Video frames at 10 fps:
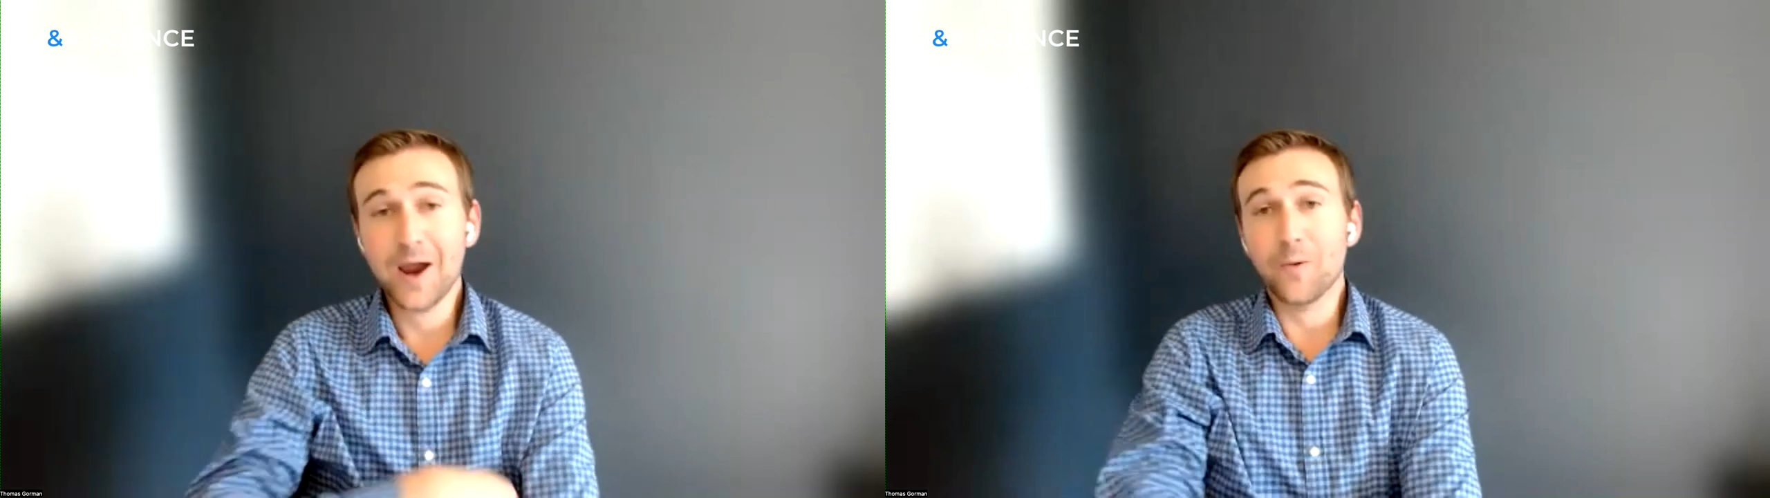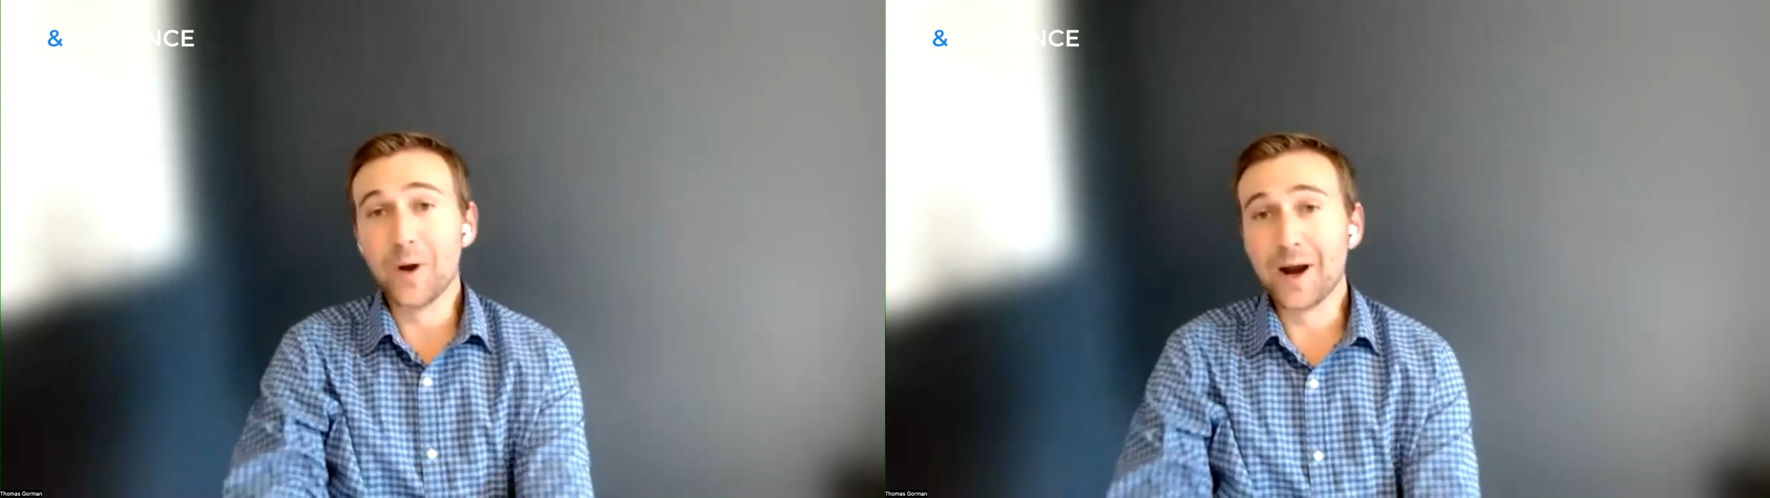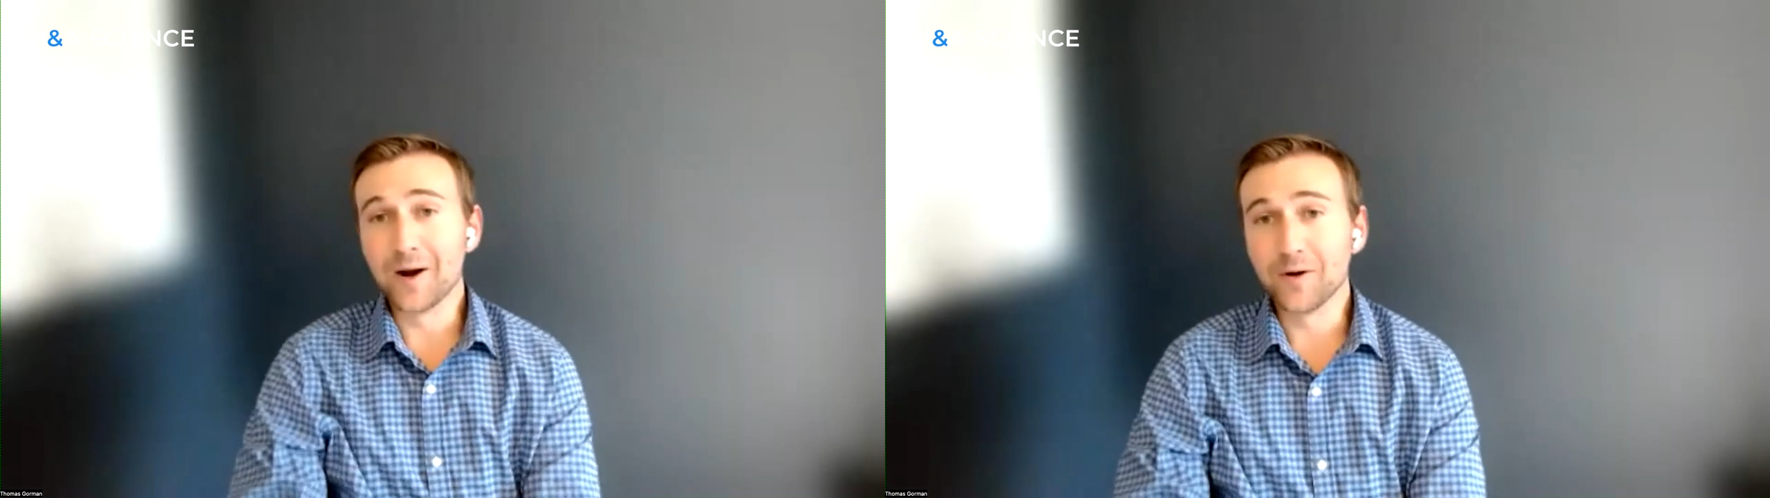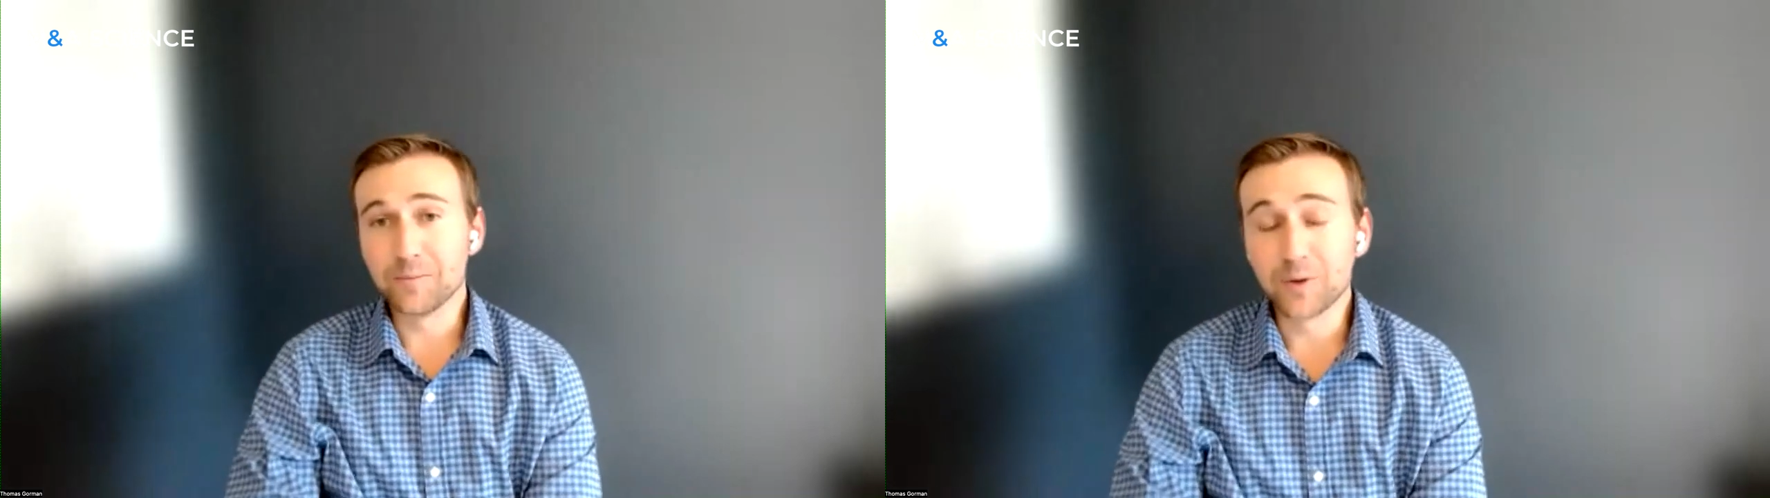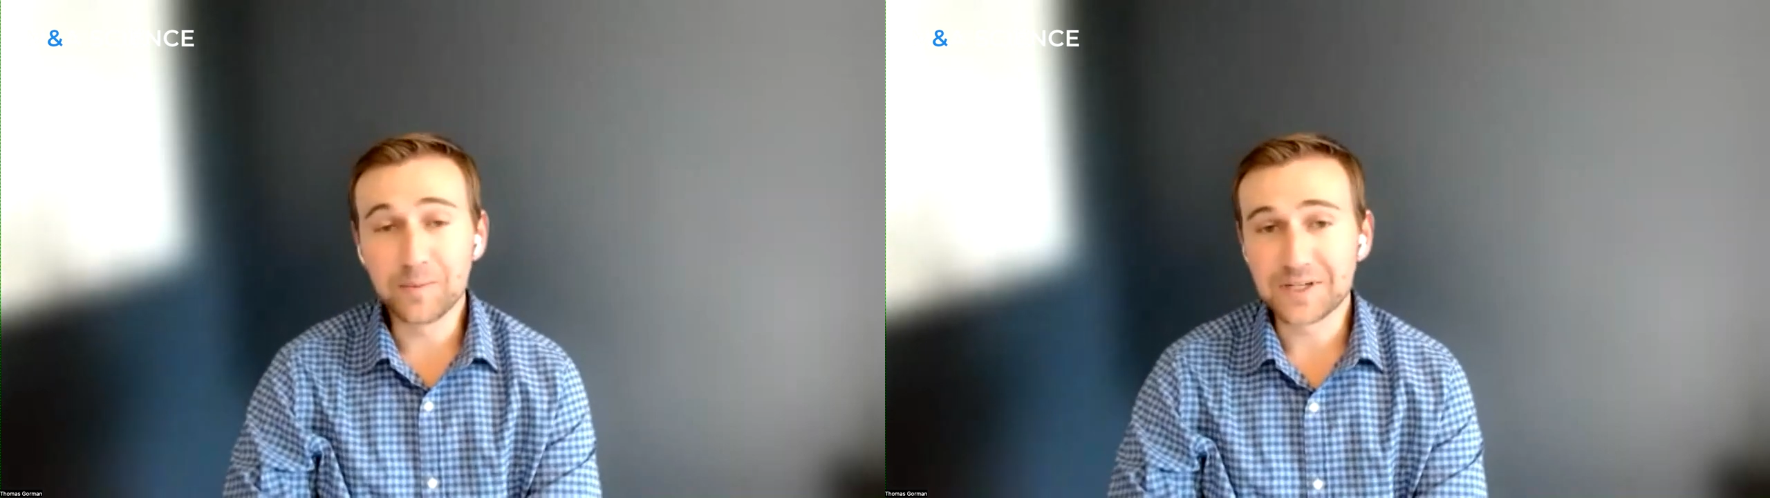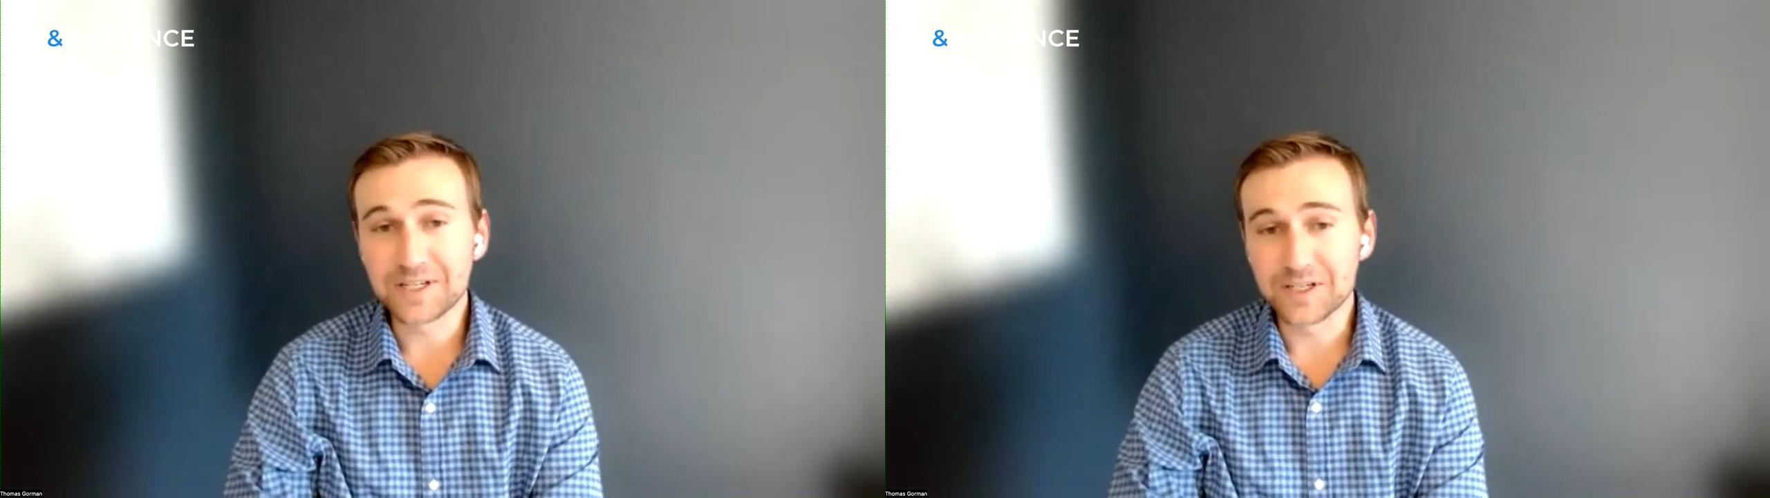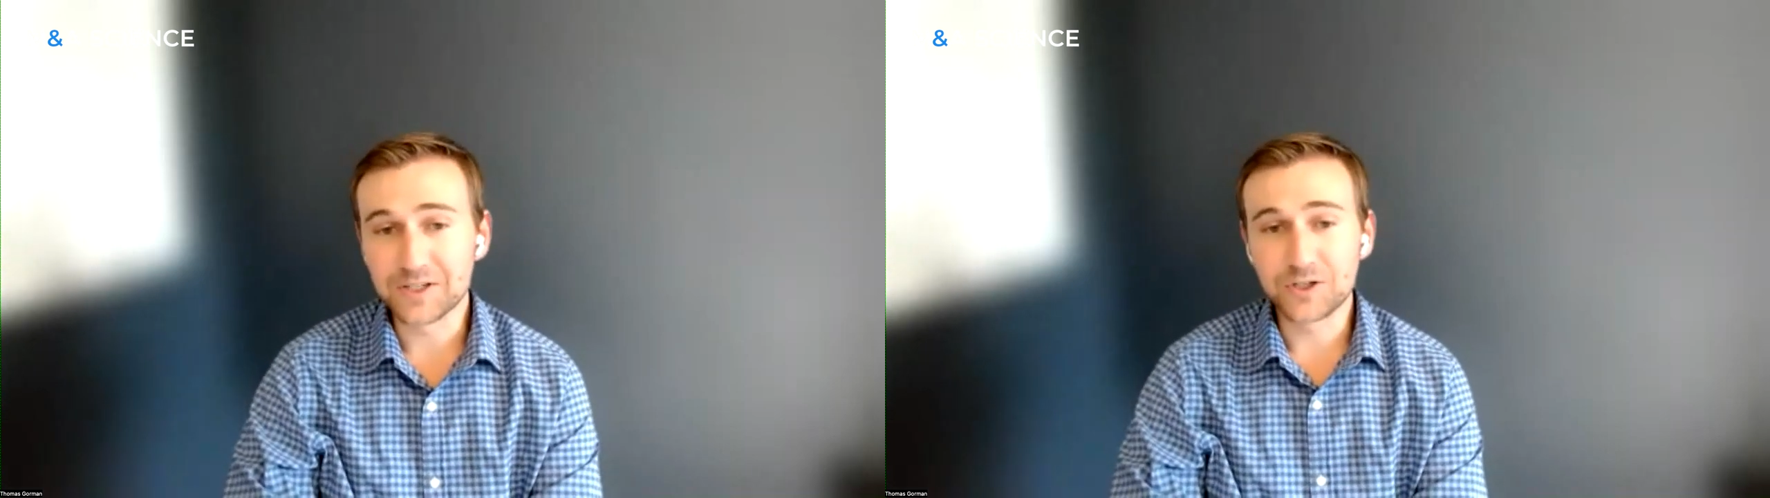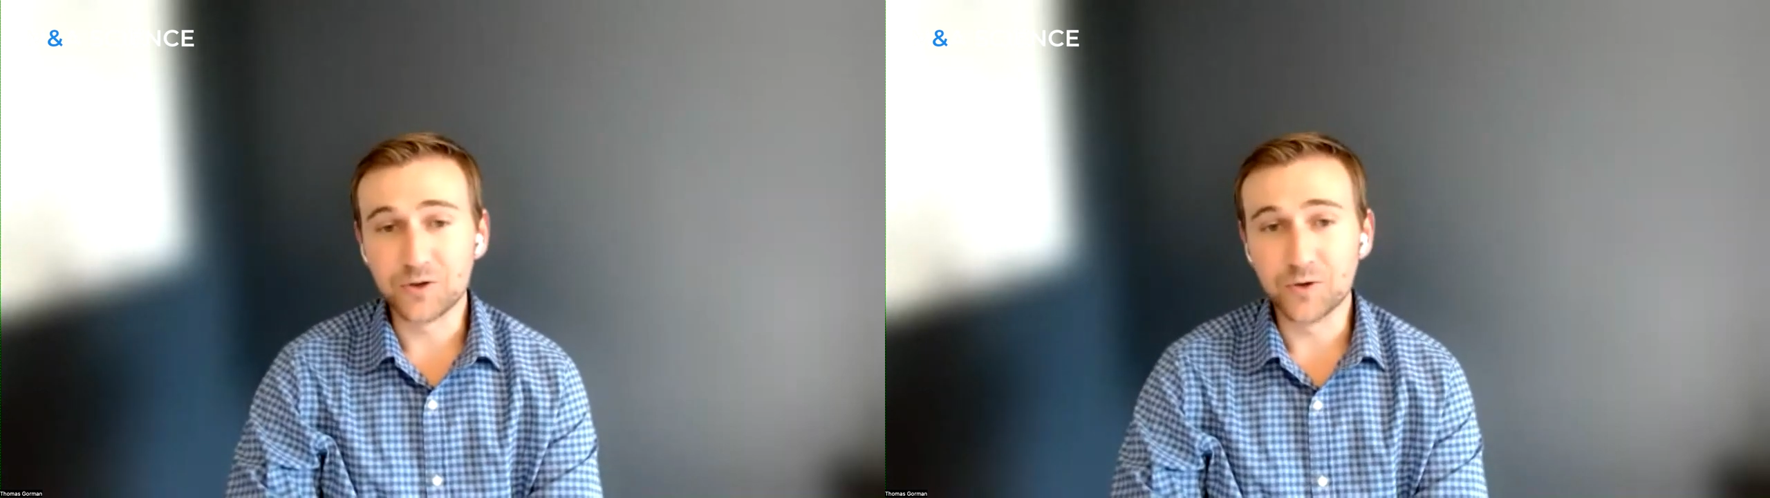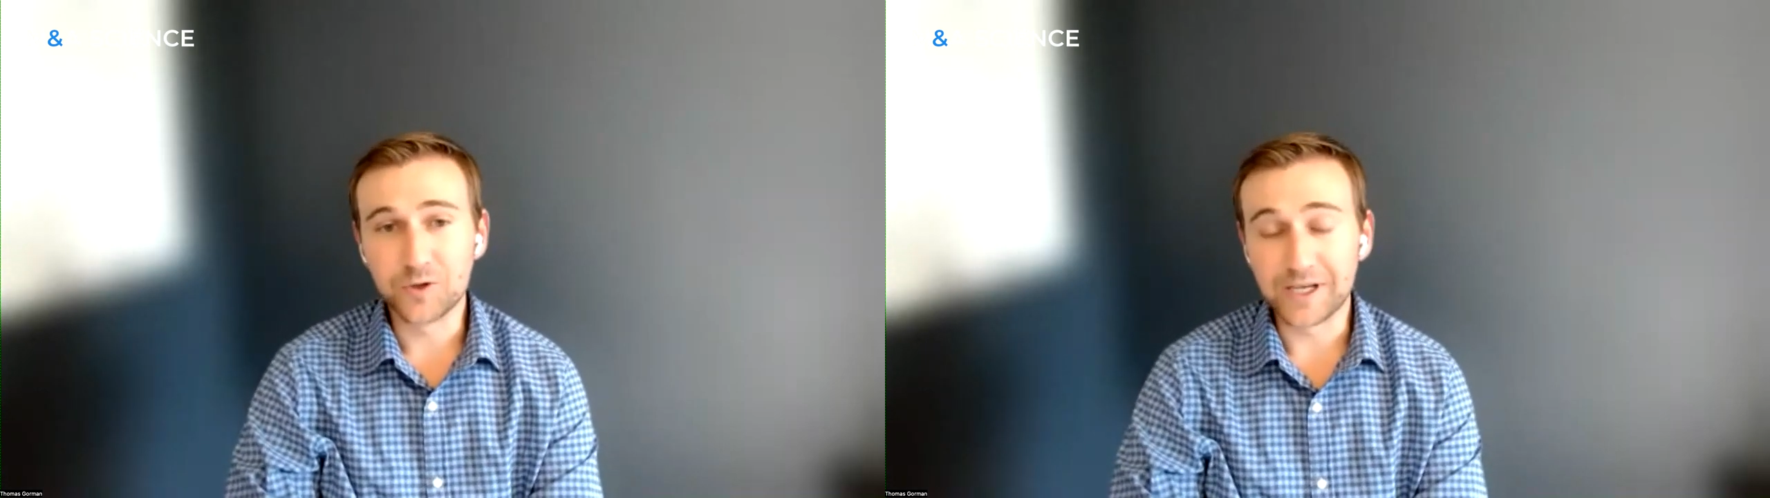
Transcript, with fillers: where the purpose is to,